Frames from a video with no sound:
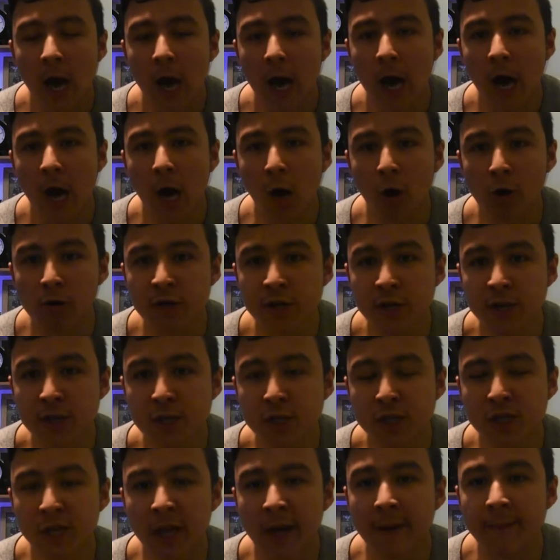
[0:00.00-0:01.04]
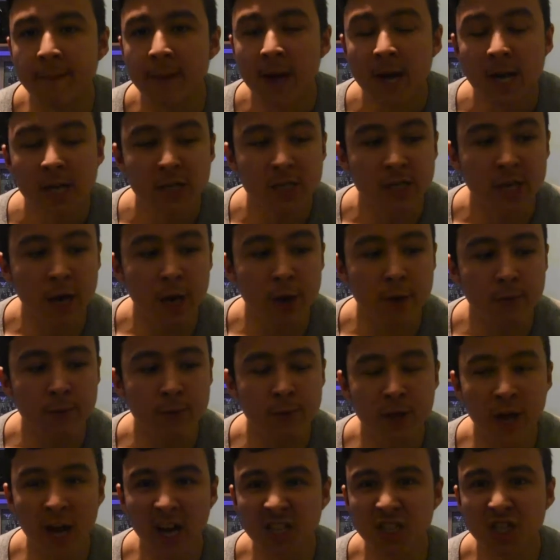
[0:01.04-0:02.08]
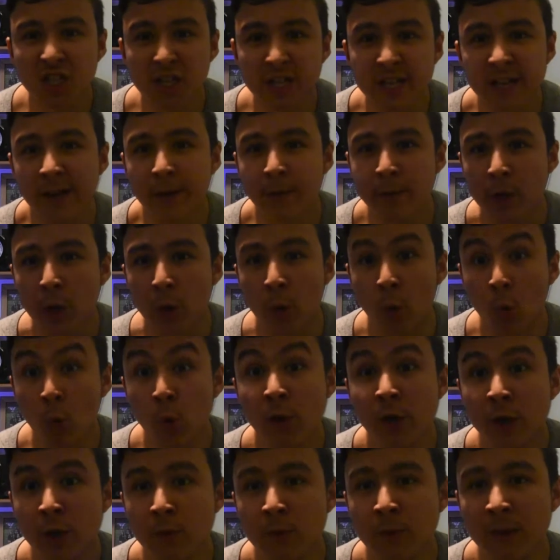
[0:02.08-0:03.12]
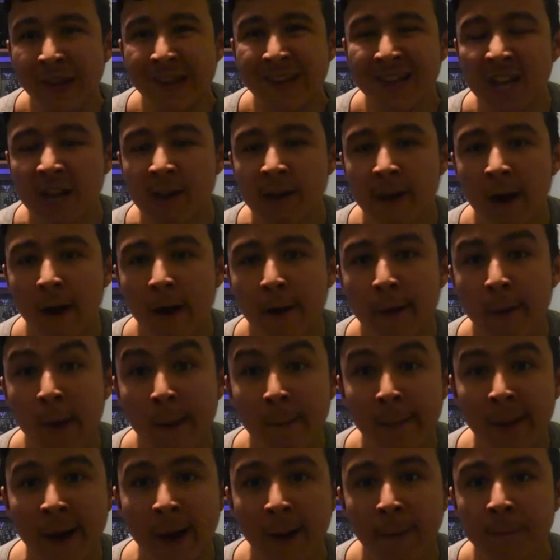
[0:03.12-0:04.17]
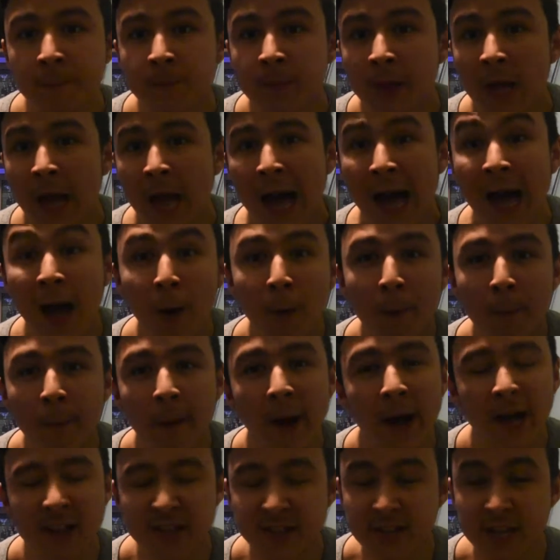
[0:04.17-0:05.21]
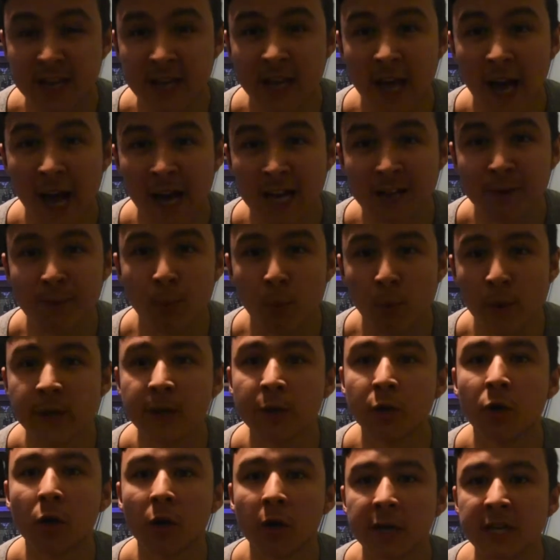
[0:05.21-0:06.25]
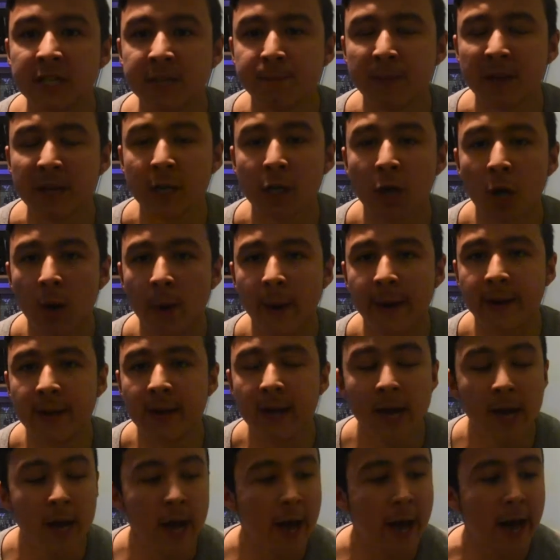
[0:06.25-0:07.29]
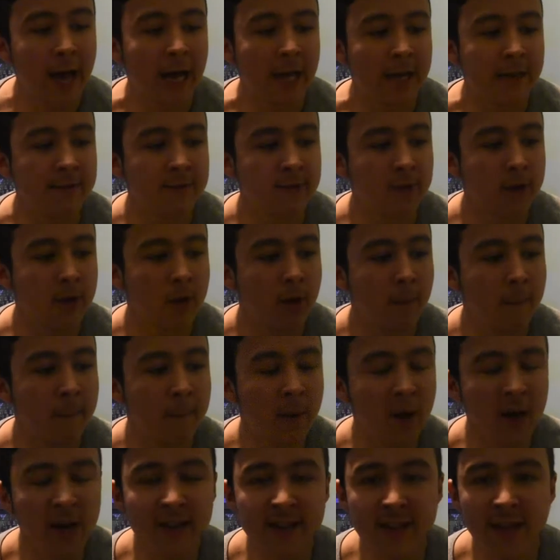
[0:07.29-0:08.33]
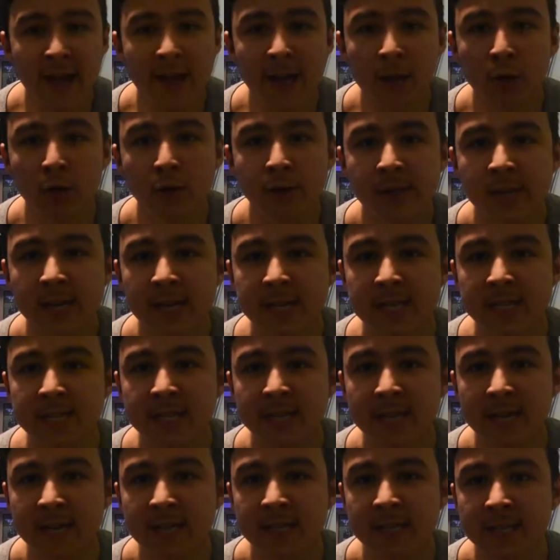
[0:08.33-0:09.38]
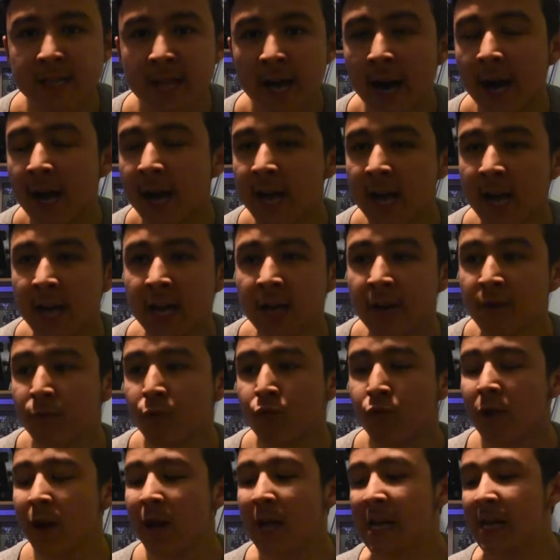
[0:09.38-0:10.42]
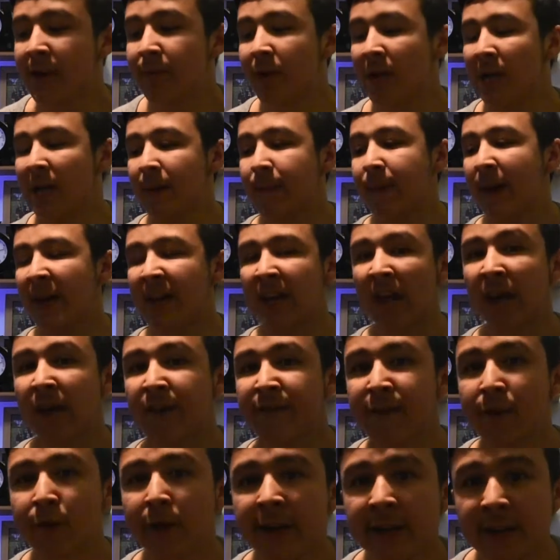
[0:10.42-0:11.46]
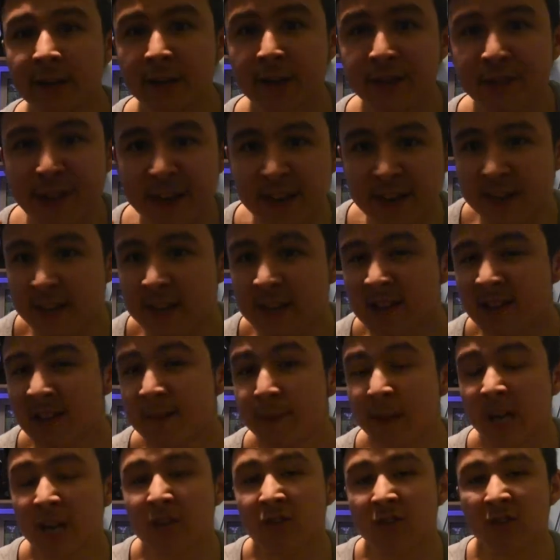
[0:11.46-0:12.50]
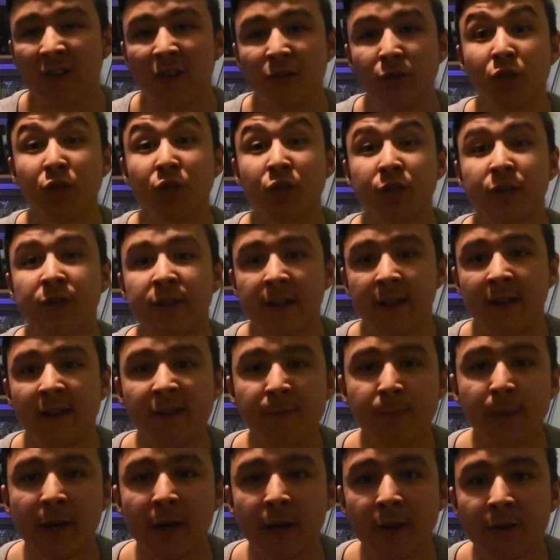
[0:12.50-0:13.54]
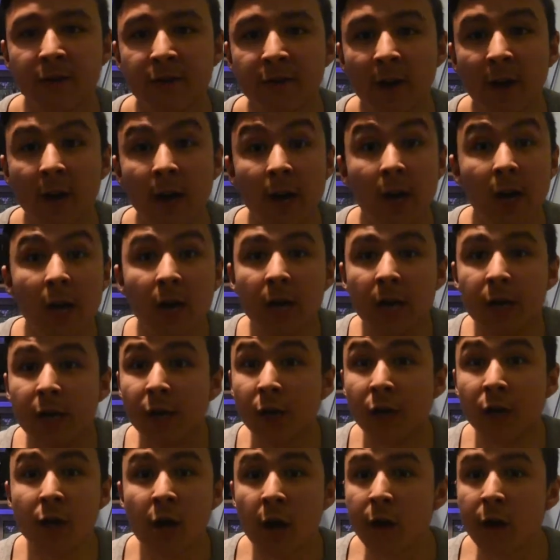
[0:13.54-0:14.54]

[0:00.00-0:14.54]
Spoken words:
YouTube. So that should tell you all you need to know about how bad the ad boycott has been going. And my take on this is that it is really, really bad, and I feel like there needs to be a solution to this, because, you